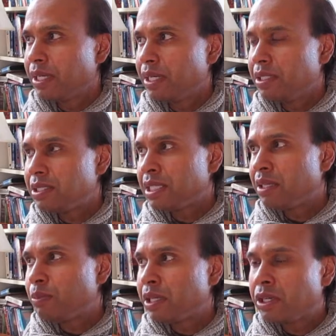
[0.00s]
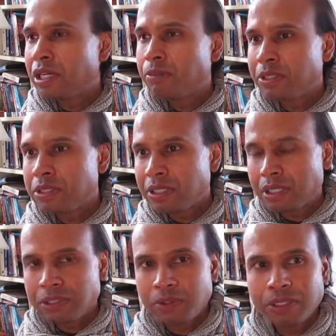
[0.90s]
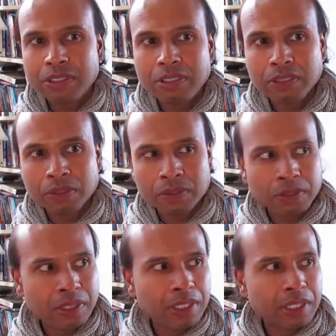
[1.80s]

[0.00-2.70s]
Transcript: and I just had my karma to, to undo,